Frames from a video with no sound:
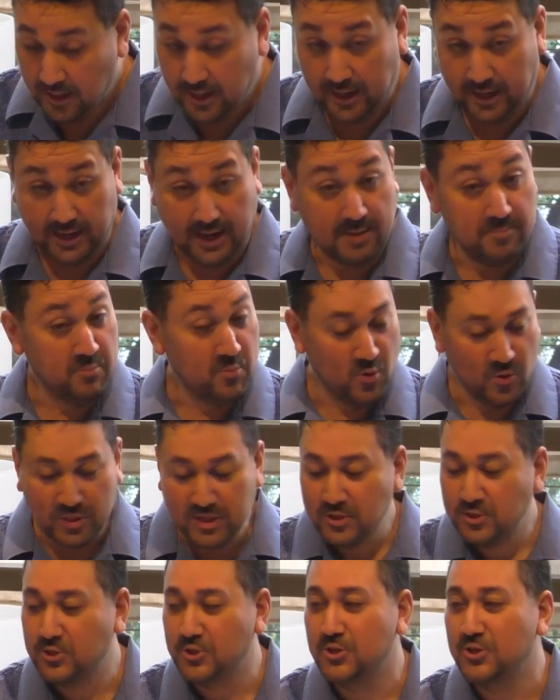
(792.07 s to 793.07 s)
And I'm more
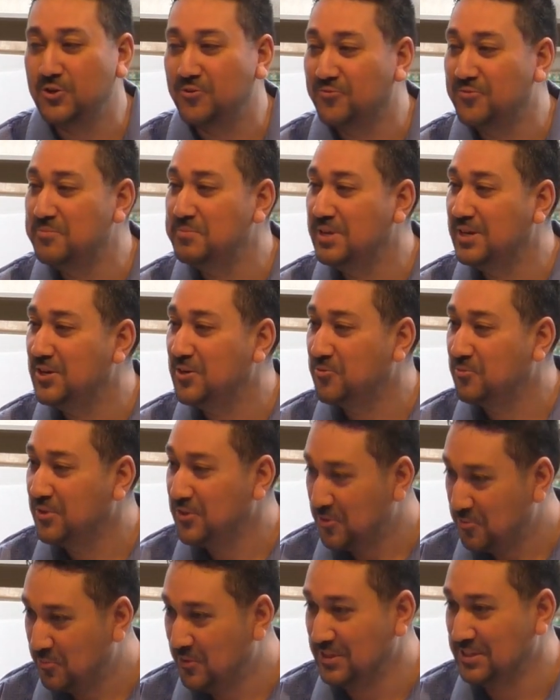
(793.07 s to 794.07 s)
than sure you're familiar with
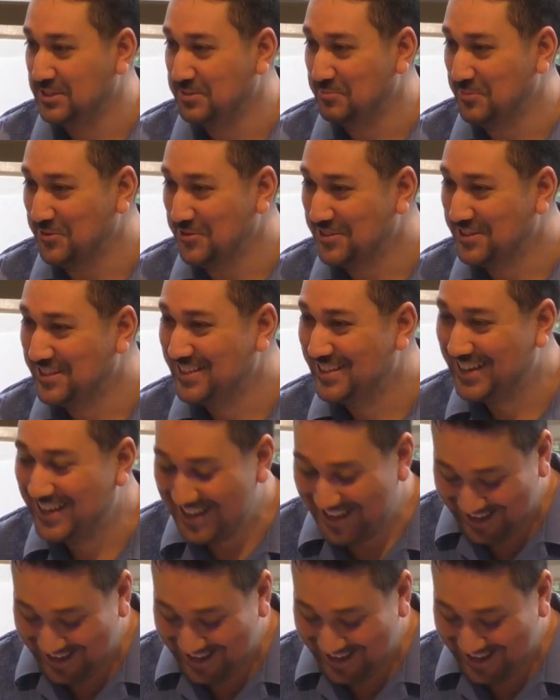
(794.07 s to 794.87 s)
your principles.